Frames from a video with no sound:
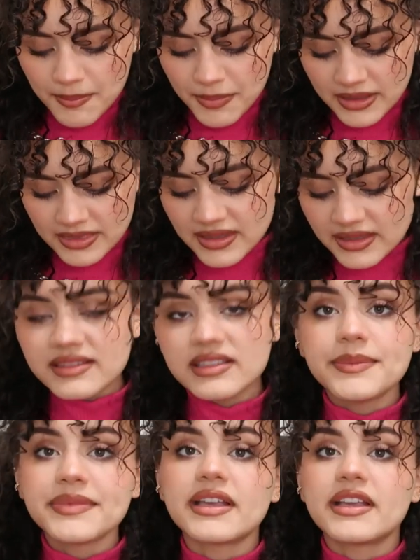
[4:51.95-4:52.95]
But this
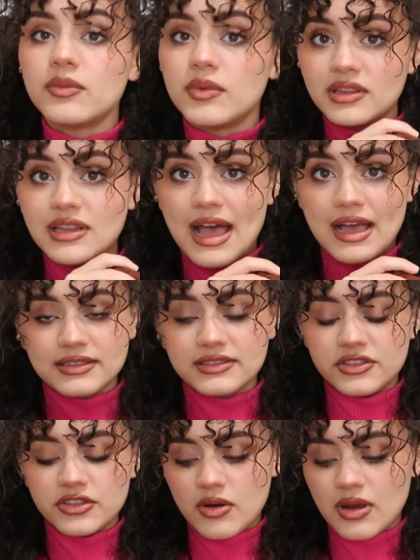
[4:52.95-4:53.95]
seems like it will last,
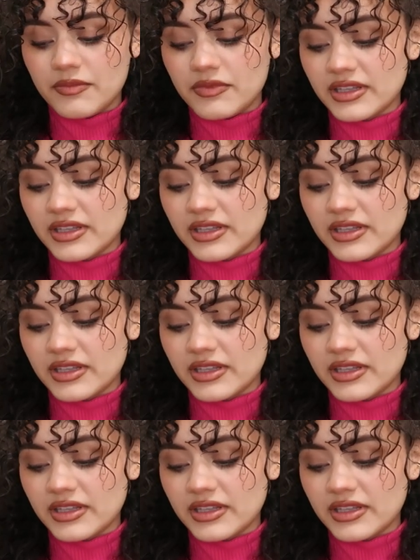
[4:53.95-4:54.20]
so I'm